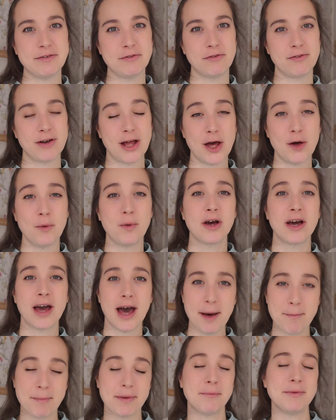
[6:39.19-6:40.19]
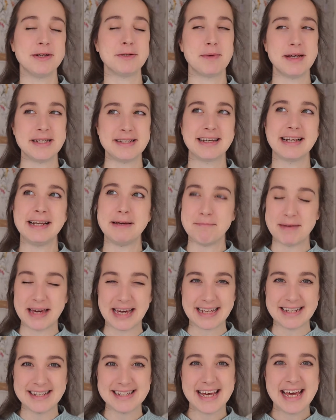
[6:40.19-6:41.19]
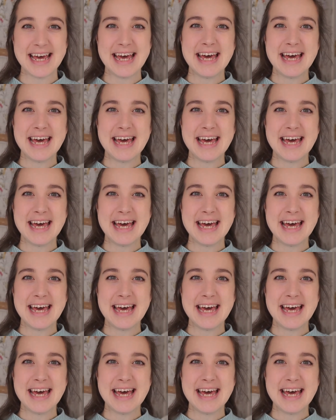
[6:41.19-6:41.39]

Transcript: flow cup, which basically means